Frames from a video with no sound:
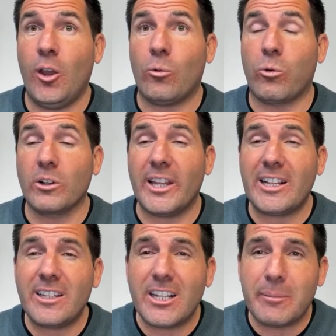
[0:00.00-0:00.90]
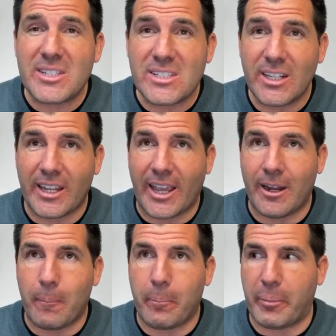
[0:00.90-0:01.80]
we're likely going to be sitting
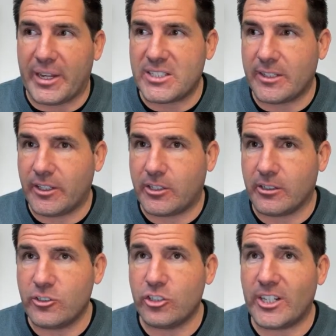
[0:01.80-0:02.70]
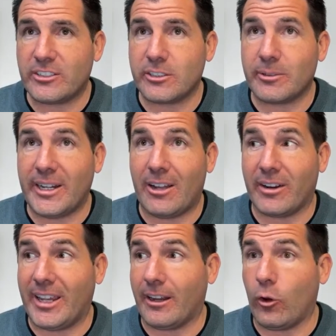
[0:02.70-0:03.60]
at, based on the current trajectory right now,
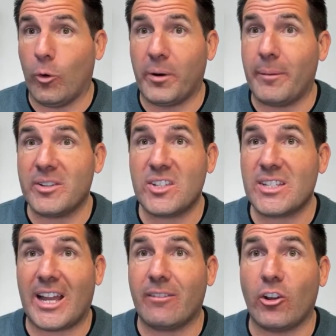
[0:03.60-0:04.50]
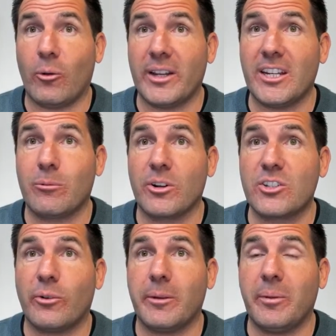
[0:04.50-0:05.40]
again, no promises, I have no idea where it's
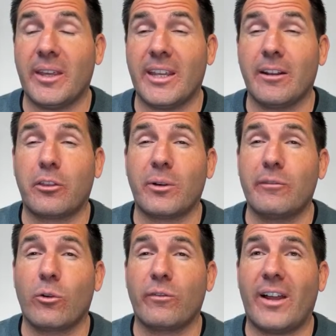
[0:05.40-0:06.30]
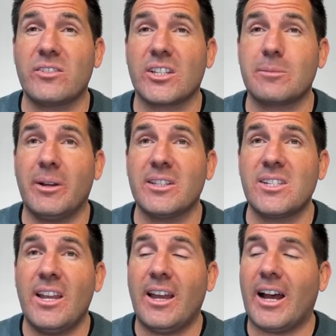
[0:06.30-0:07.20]
going to be in three, four, five, six months,